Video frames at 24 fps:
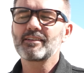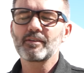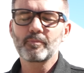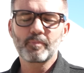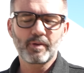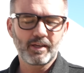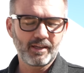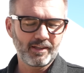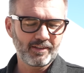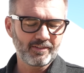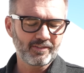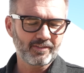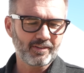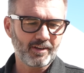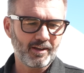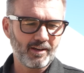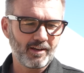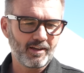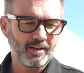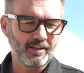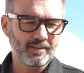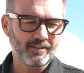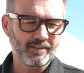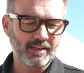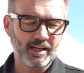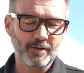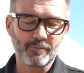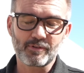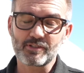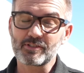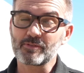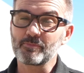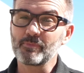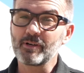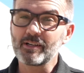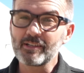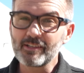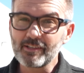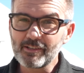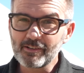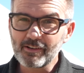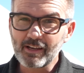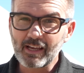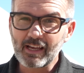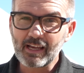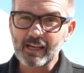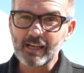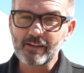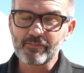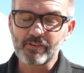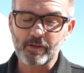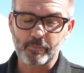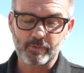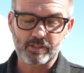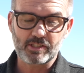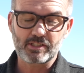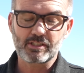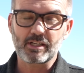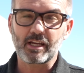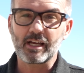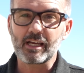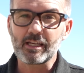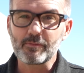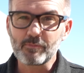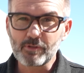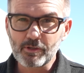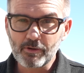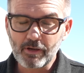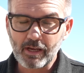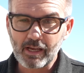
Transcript: depends on how much money you have, how much time you